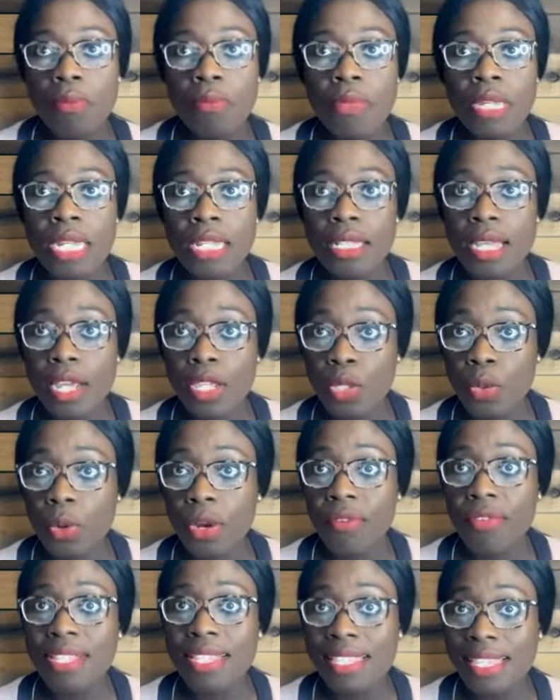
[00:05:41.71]
mean that you
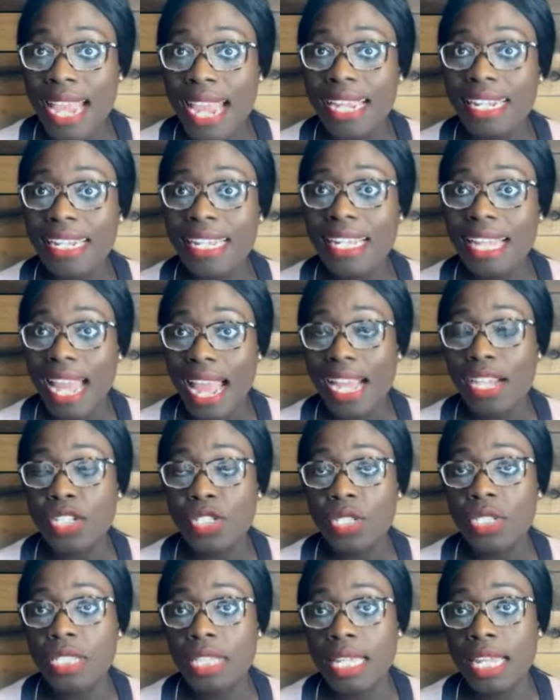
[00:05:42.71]
were residing
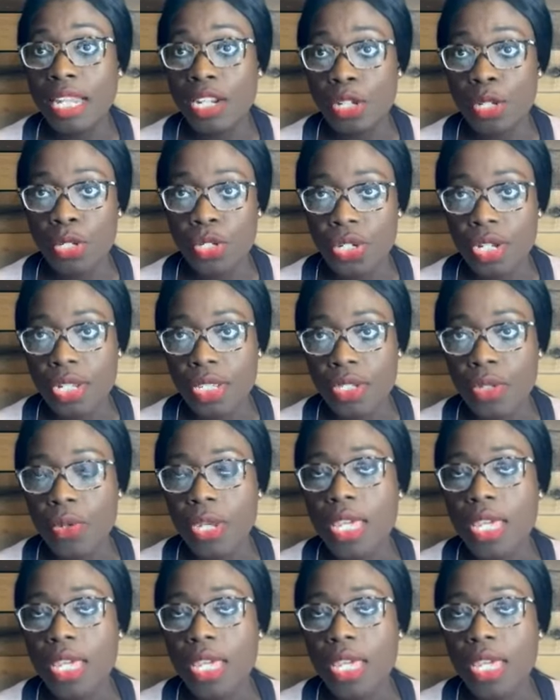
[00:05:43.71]
actually in New Jersey.